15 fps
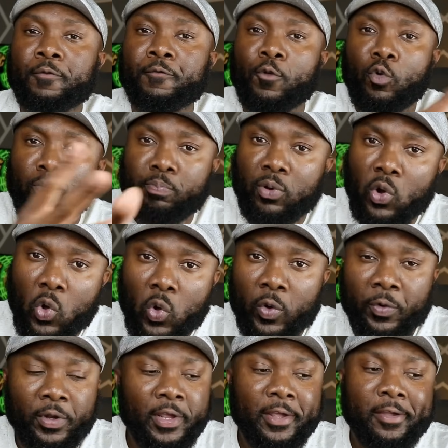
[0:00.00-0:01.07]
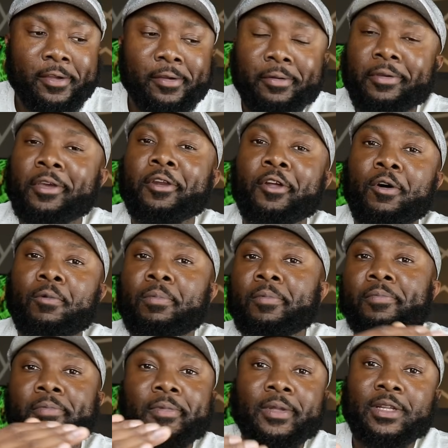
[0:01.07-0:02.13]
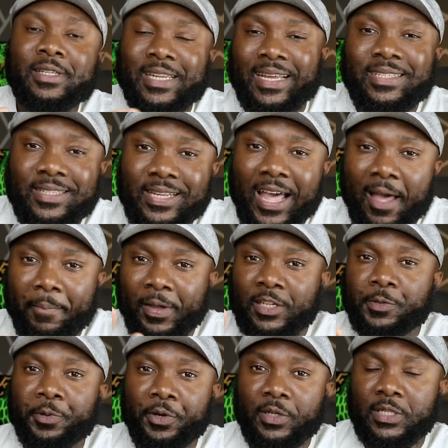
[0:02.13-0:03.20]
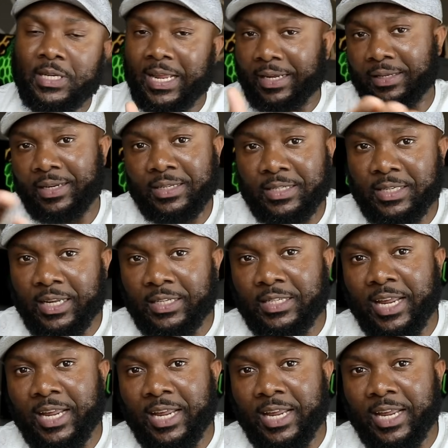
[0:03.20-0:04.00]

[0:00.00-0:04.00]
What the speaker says: full-blown, desktop experience like, let's say,